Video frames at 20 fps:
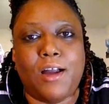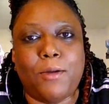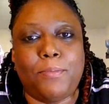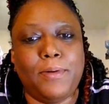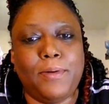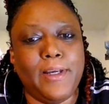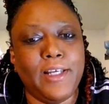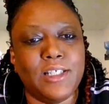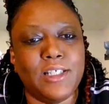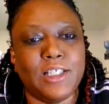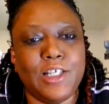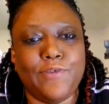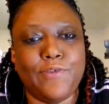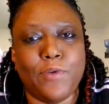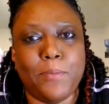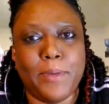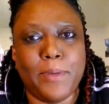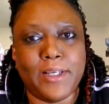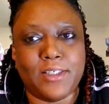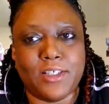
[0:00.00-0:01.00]
please leave a
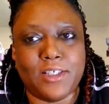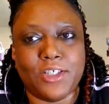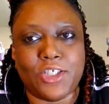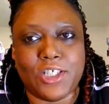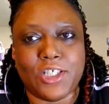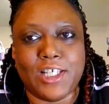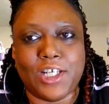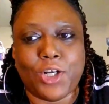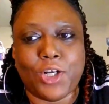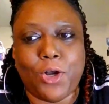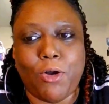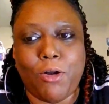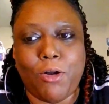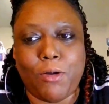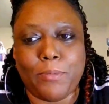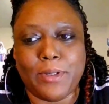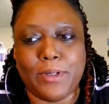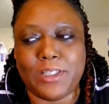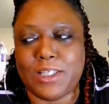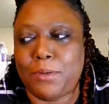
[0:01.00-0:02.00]
message in the
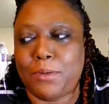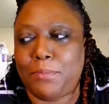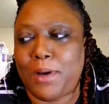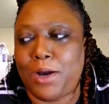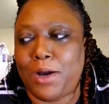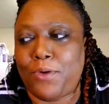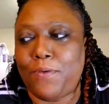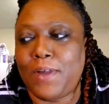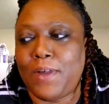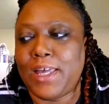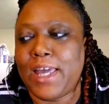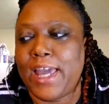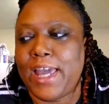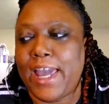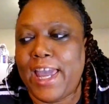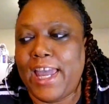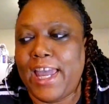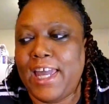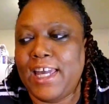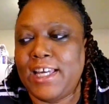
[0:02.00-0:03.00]
comments about,
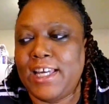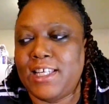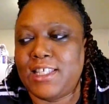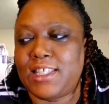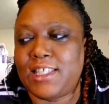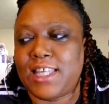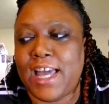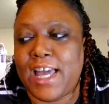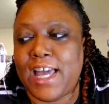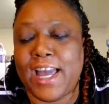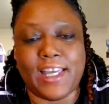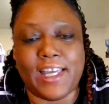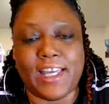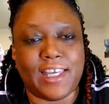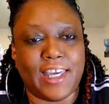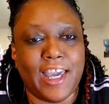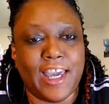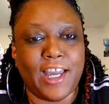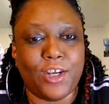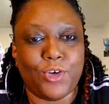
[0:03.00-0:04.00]
is that
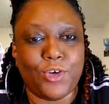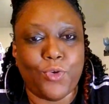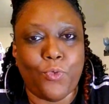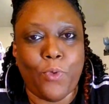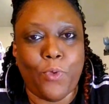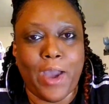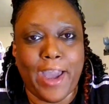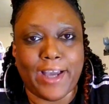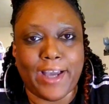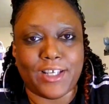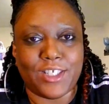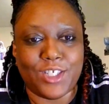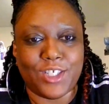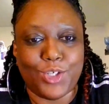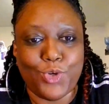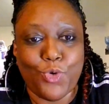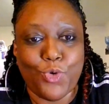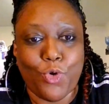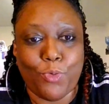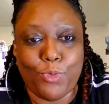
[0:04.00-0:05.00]
candle wax
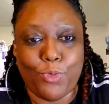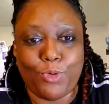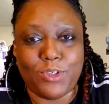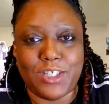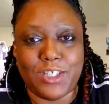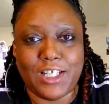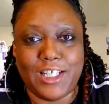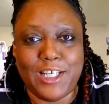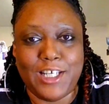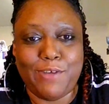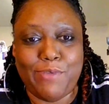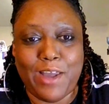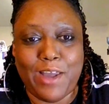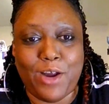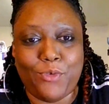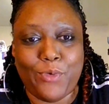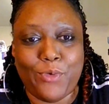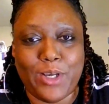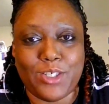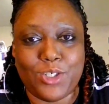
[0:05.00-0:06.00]
normal to leave that
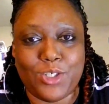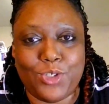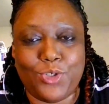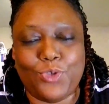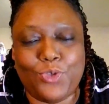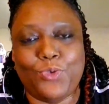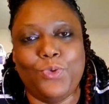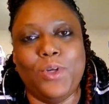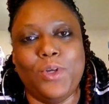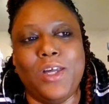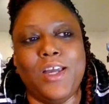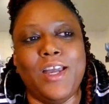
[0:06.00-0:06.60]
residue?